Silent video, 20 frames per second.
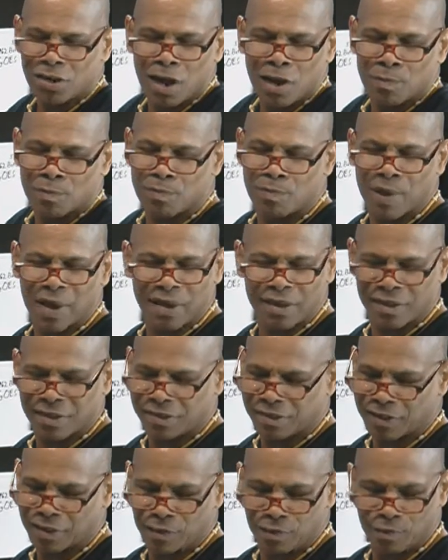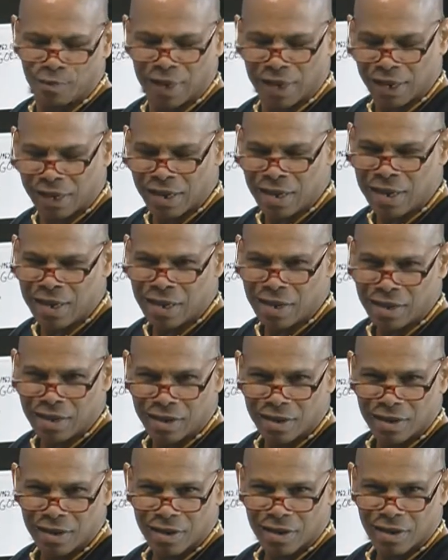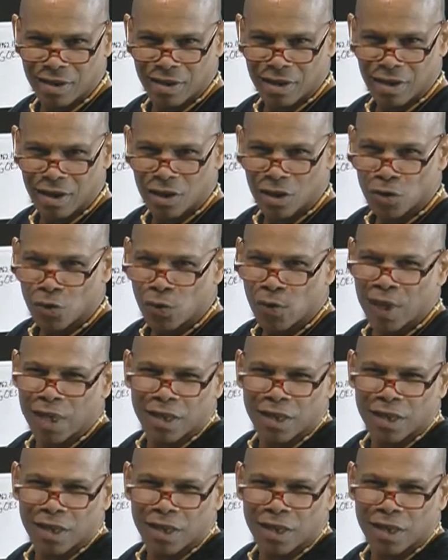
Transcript: not better than me. We